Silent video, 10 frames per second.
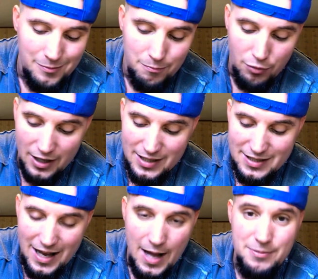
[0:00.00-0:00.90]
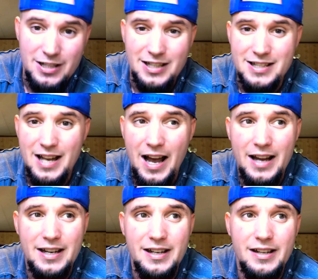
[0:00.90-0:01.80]
Brain zaps and
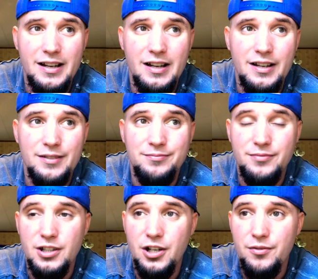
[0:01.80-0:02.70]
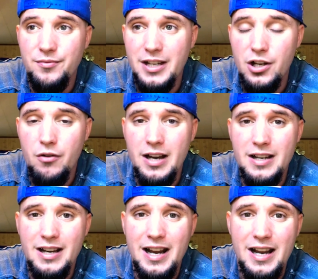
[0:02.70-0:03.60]
anxiety, uh, you know, they go hand
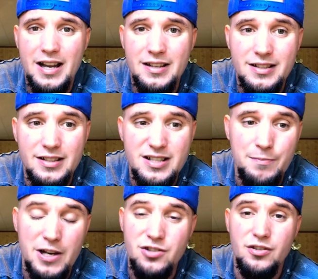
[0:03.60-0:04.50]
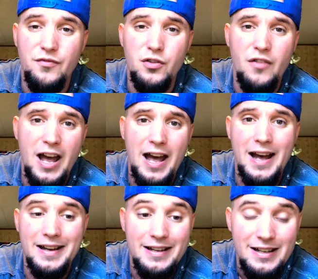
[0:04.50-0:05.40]
in hand, especially if you've
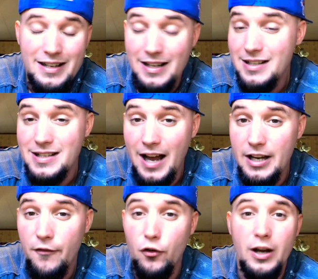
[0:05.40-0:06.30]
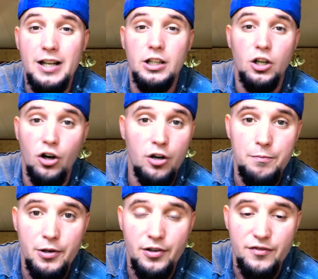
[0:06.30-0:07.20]
had anxiety for a long
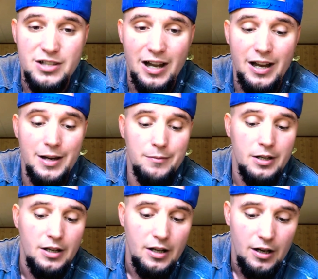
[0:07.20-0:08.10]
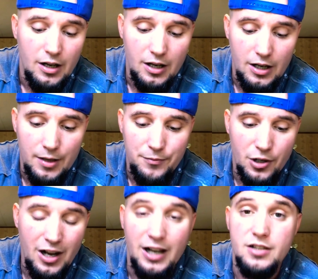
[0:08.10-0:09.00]
period of time. Uh, they're
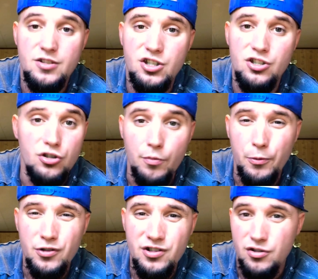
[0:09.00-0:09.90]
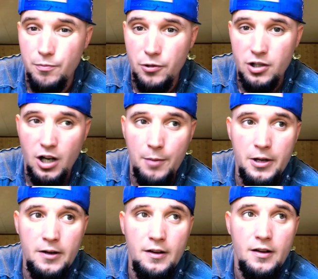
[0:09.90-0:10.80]
not super, super
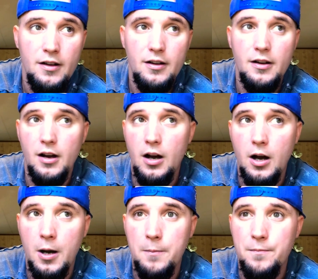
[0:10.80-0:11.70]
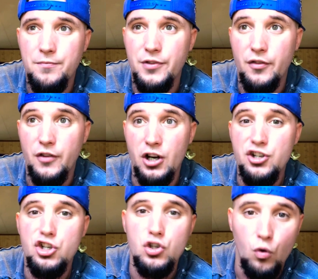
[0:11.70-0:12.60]
common. Um, they're very
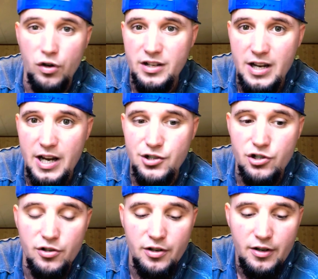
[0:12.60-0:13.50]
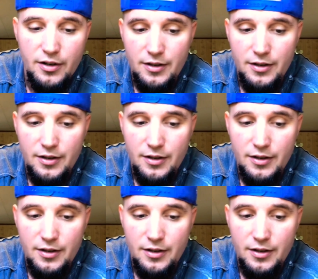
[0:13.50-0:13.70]
short in nature